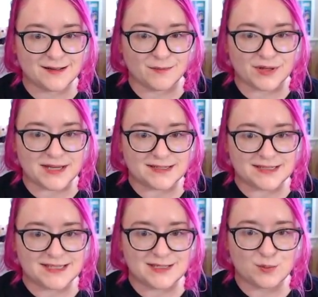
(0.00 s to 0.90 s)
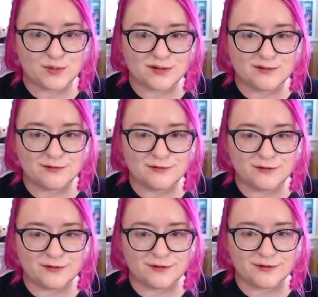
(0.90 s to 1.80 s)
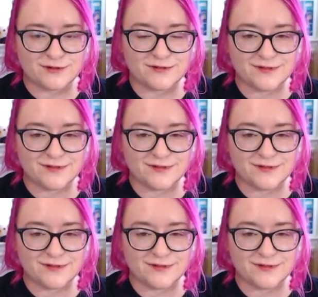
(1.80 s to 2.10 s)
But that is super cool.